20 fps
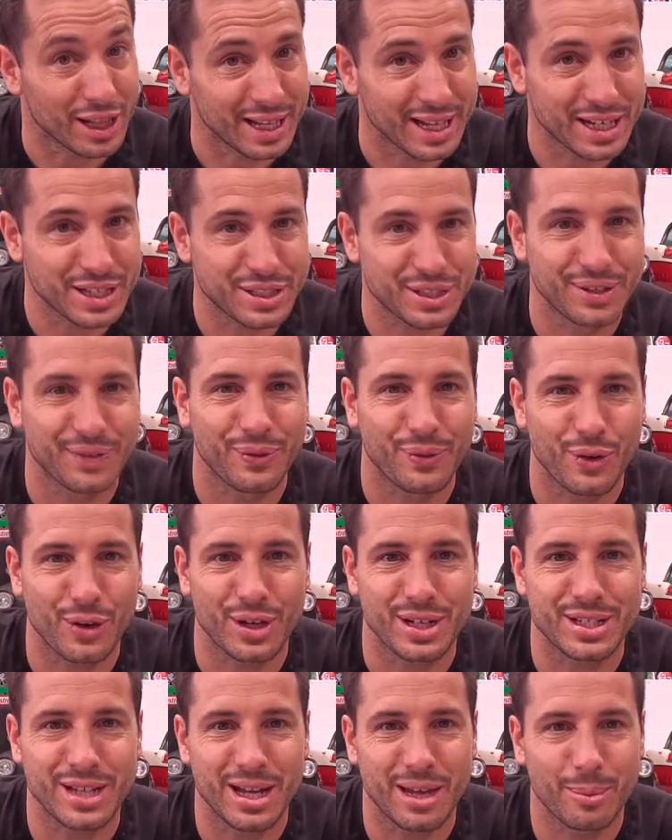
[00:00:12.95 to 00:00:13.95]
Lex, for
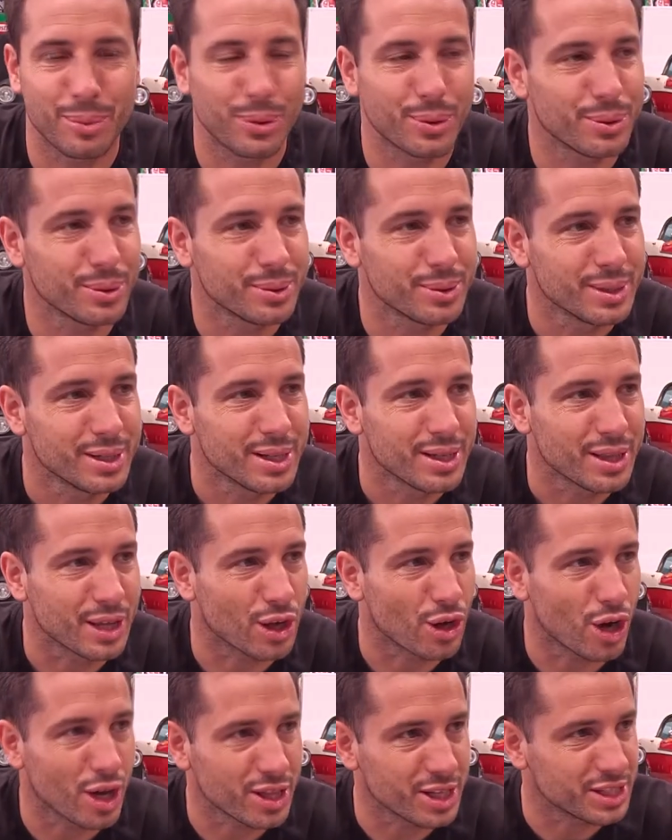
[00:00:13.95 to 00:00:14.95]
example, the
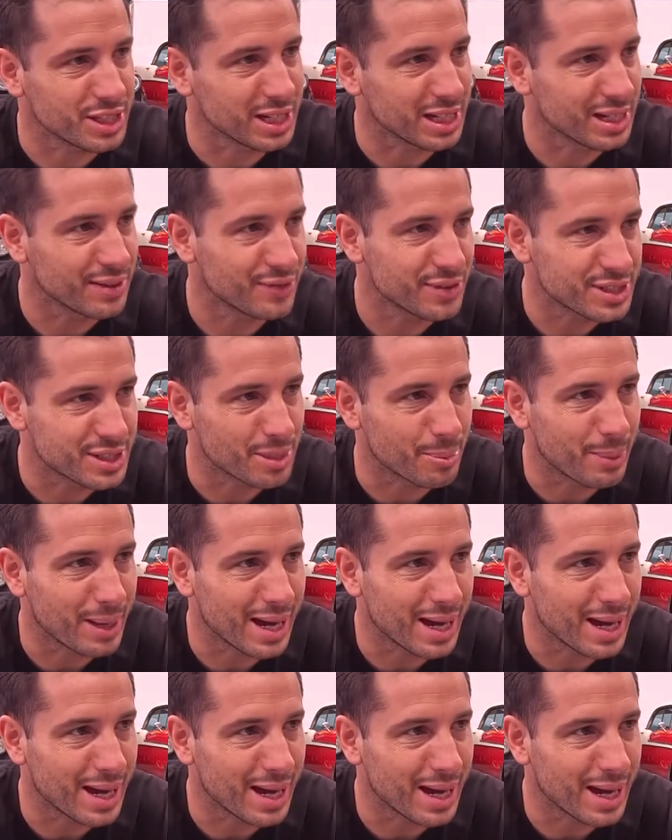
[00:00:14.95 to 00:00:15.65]
guy that delivers the